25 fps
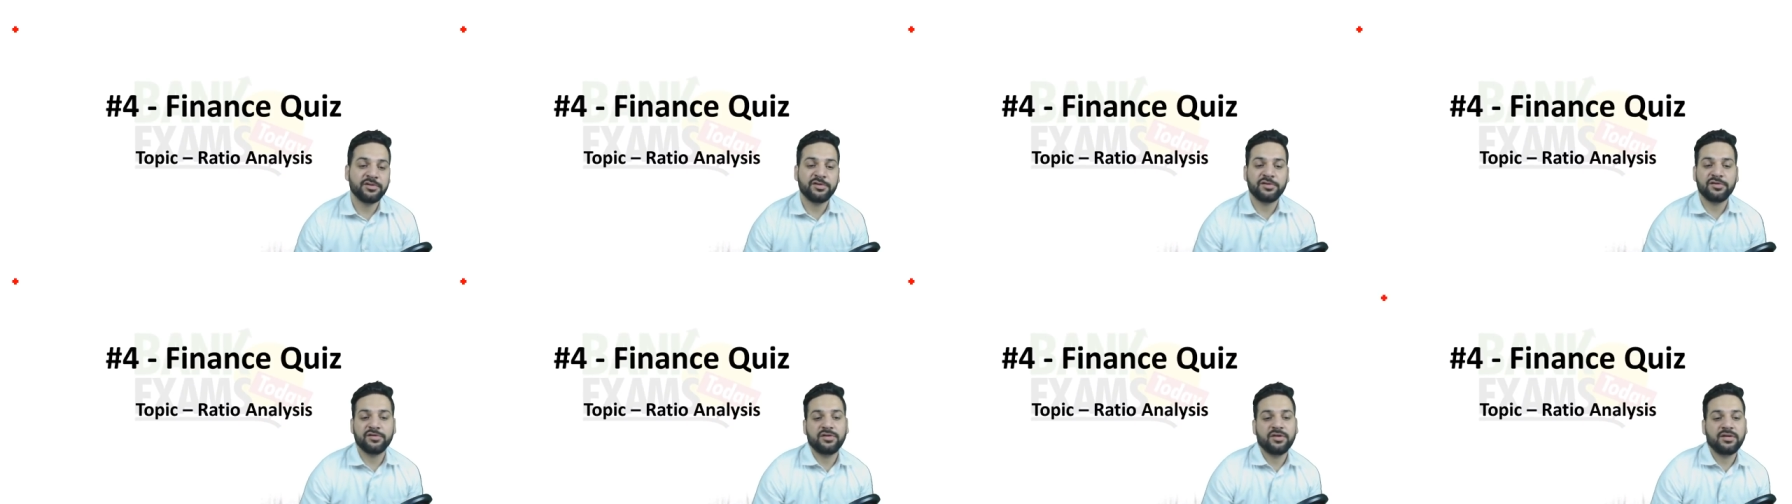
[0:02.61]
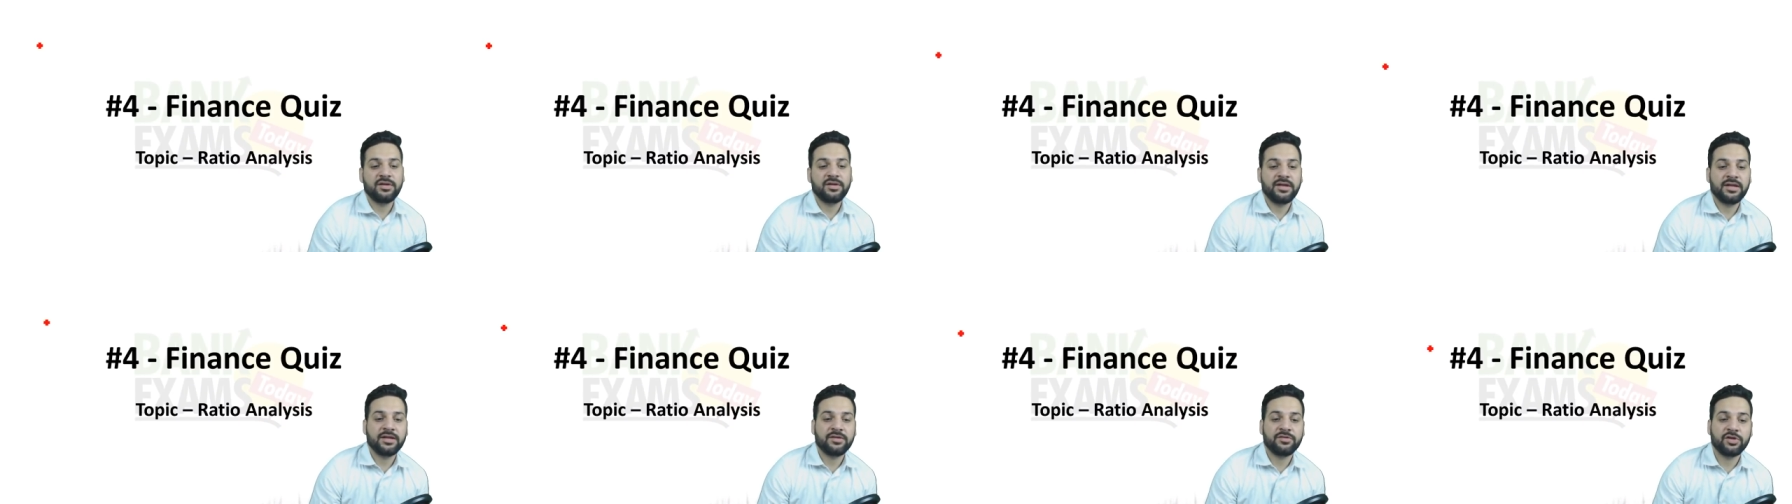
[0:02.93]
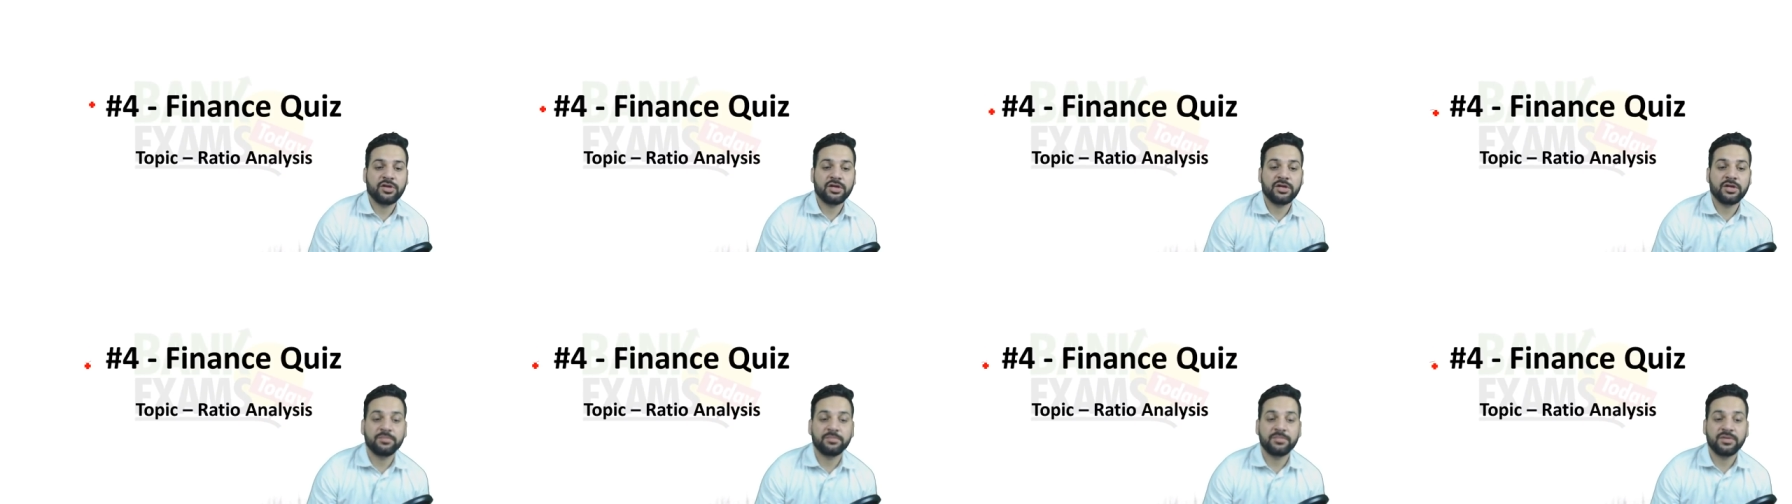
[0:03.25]
This is the
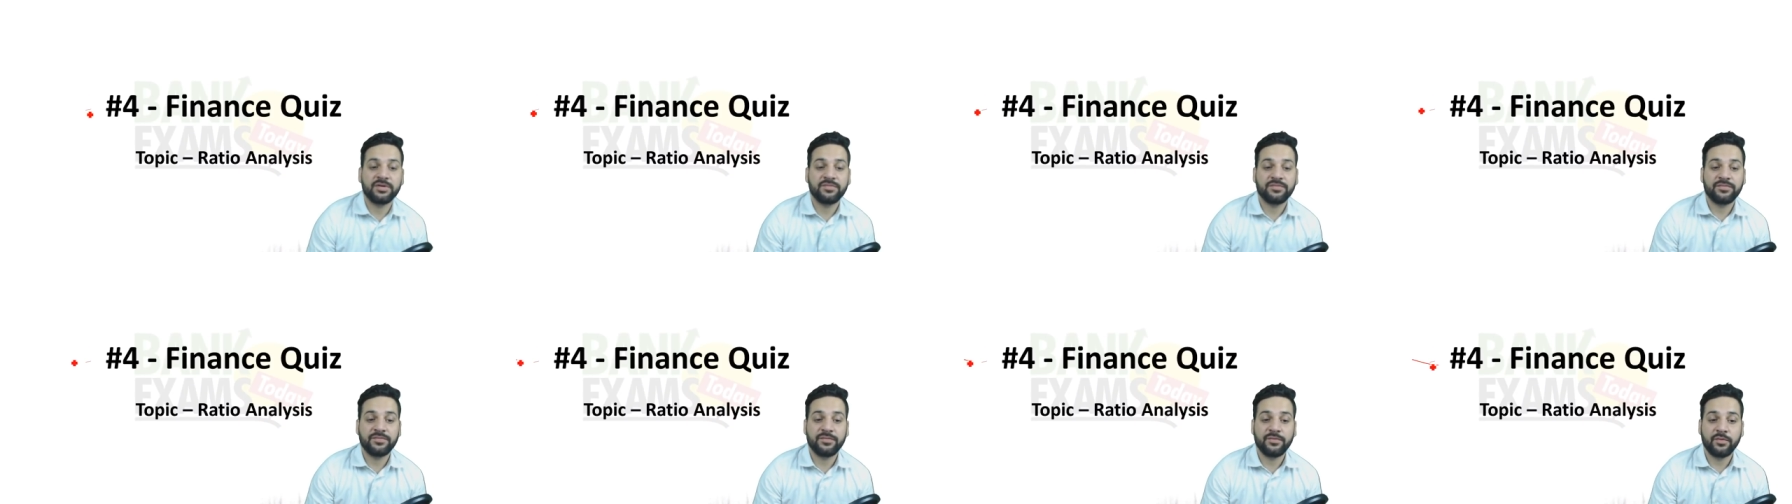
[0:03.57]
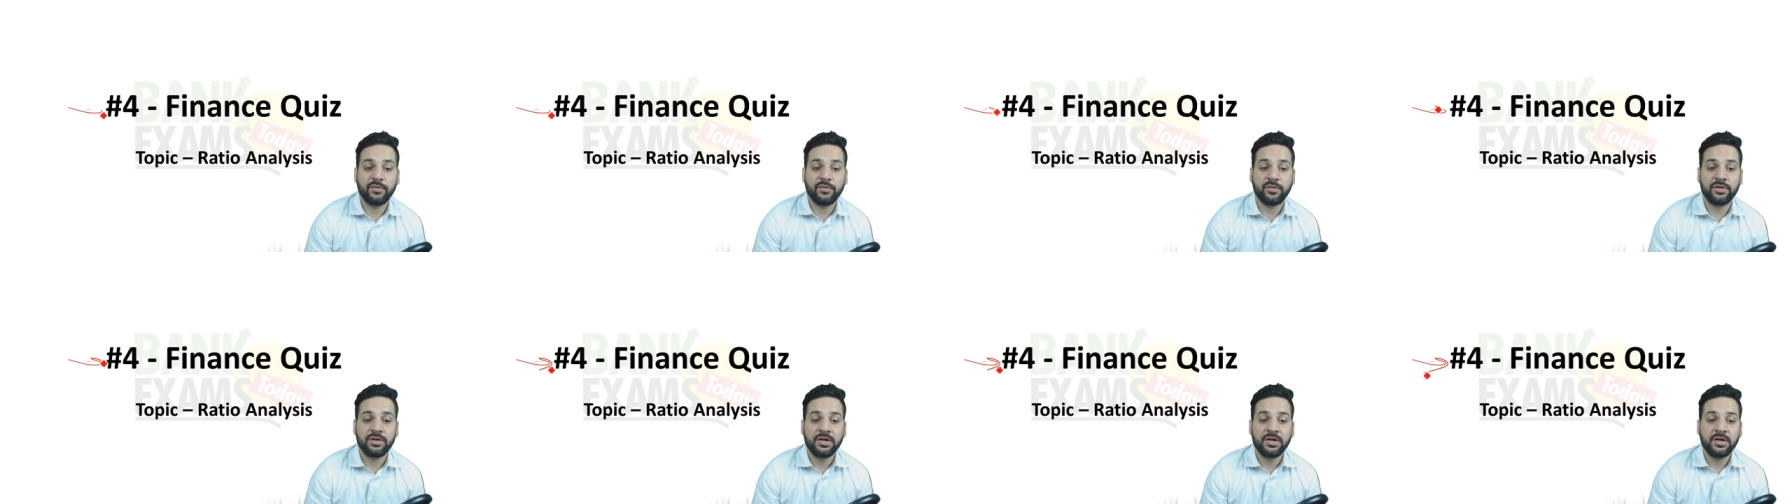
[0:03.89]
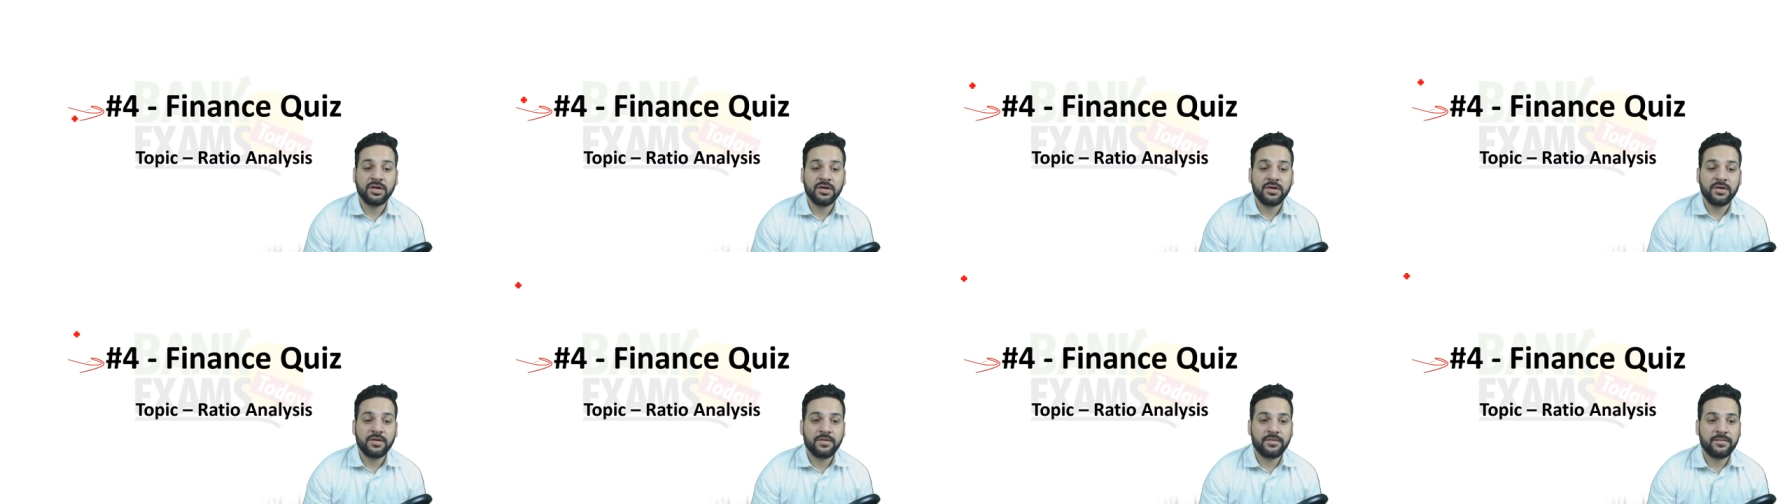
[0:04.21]
lecture number 4
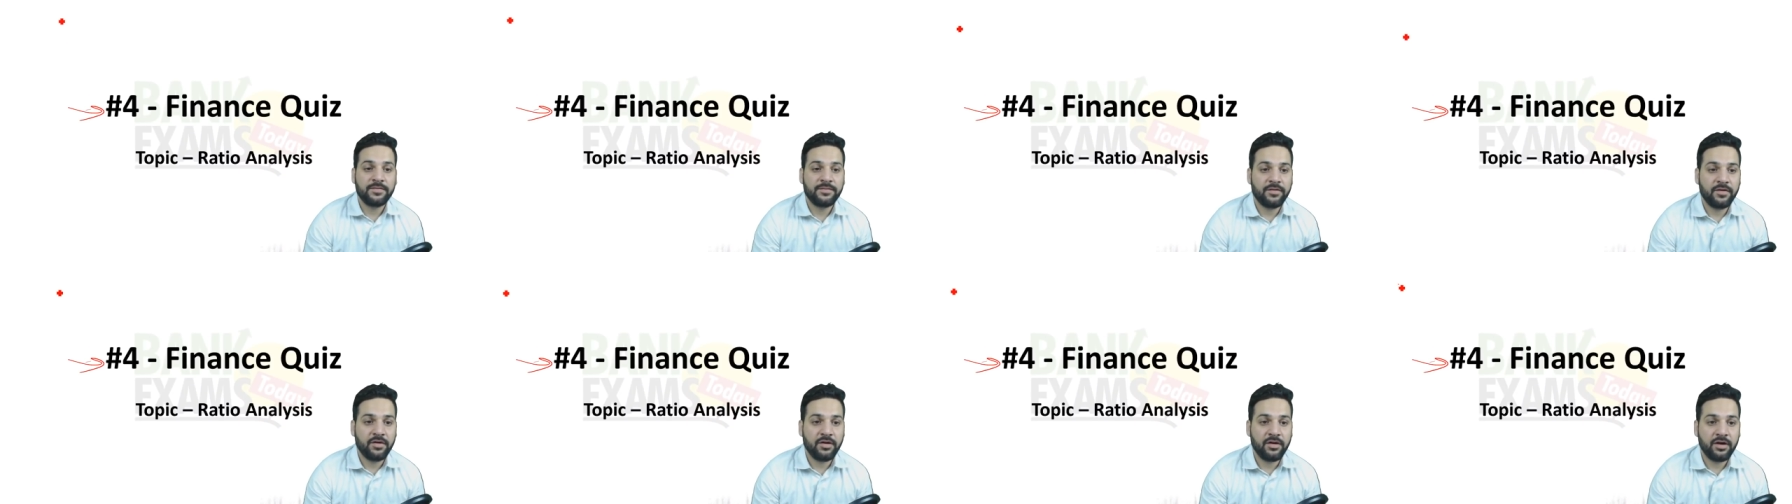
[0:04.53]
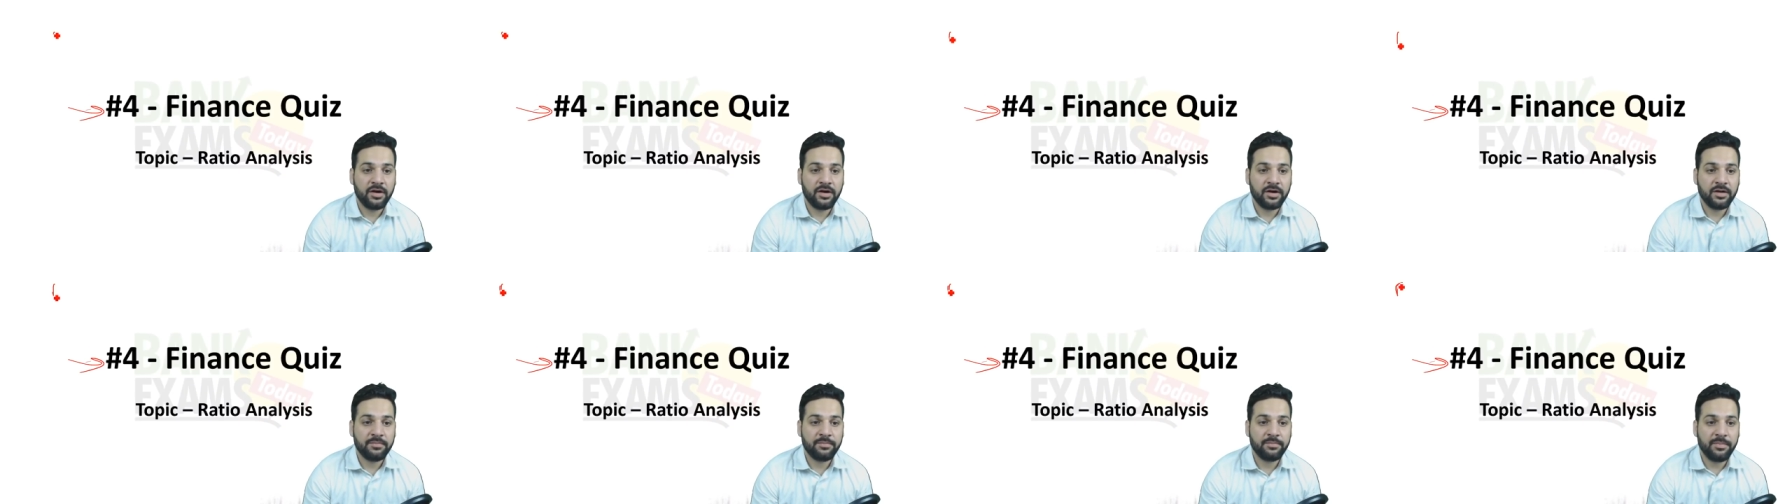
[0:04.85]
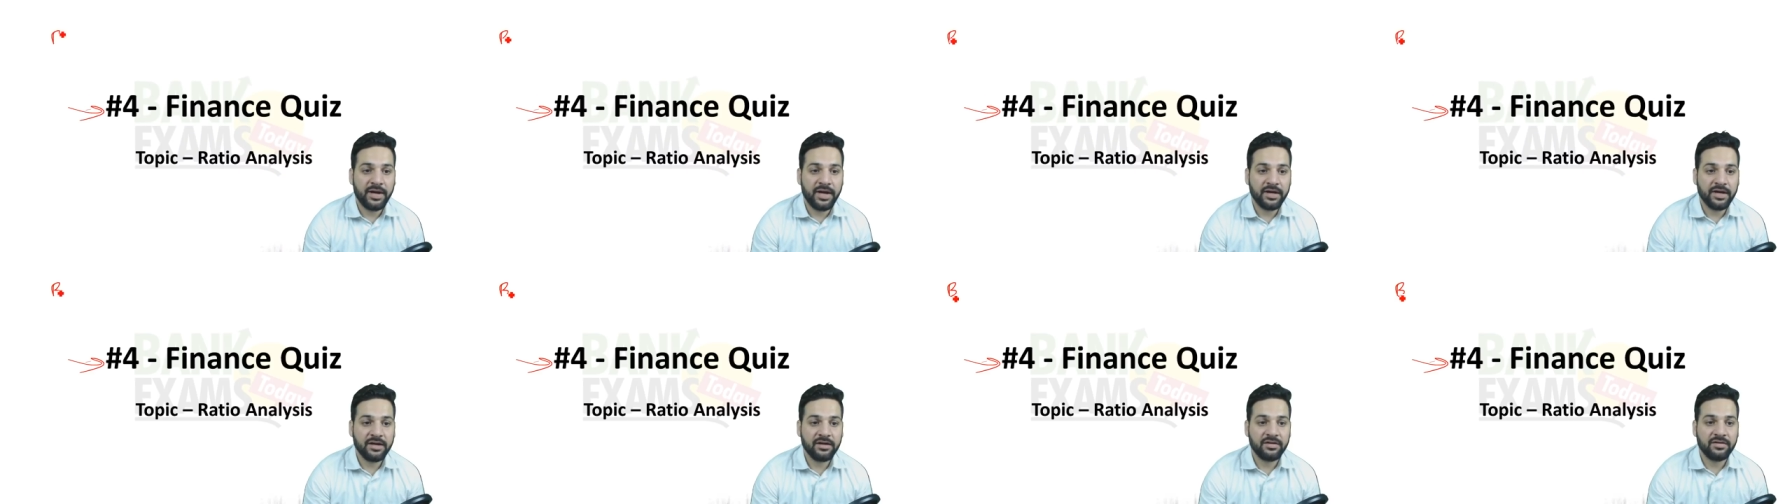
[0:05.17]
for
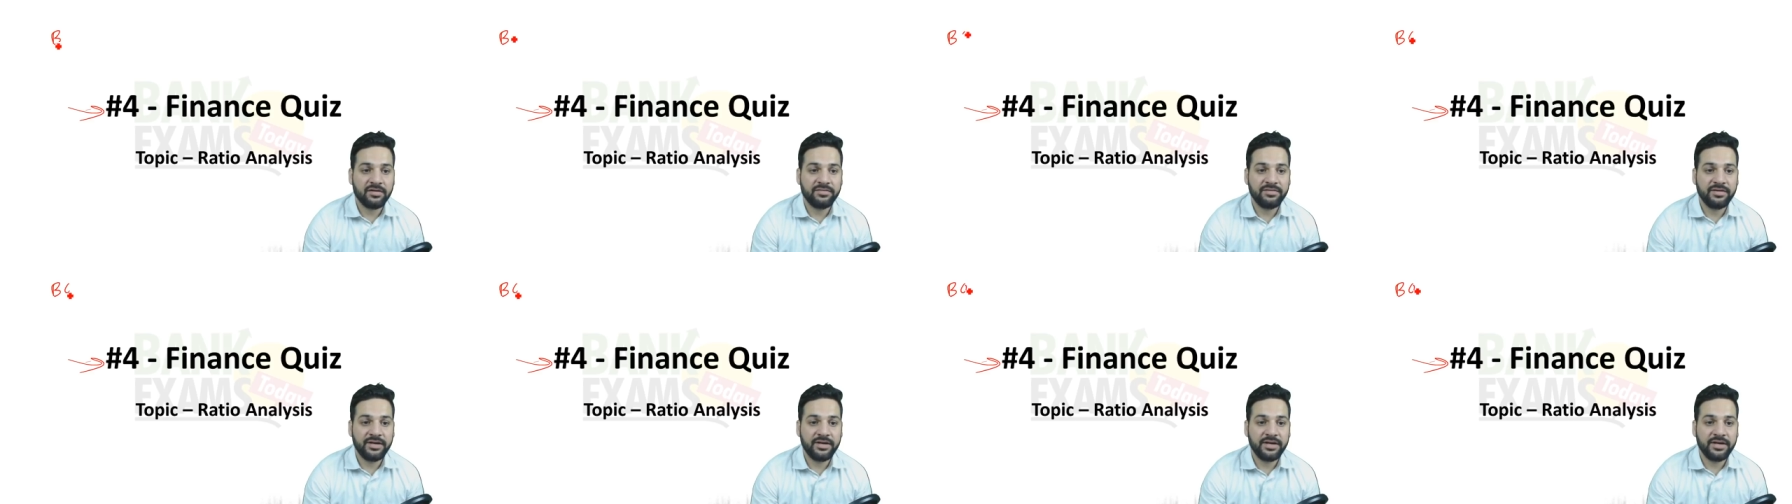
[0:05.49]
Bank of